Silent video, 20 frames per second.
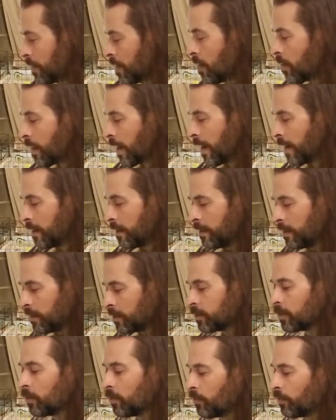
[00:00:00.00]
Okay,
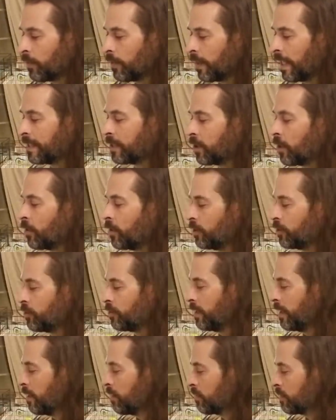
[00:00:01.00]
so let's go to
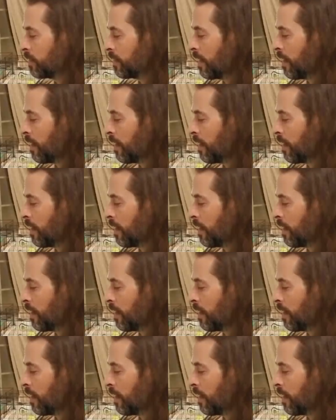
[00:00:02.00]
trios